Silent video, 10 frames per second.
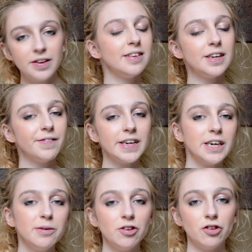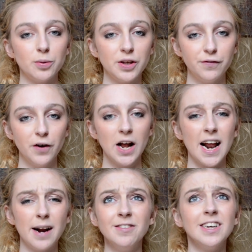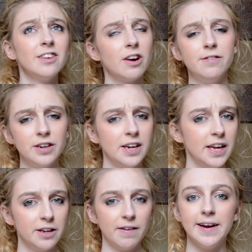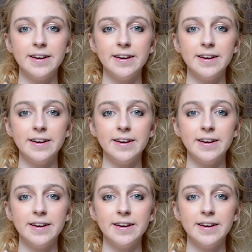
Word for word: Disney video, which is always fun, and I'm really sorry if you can hear the rain.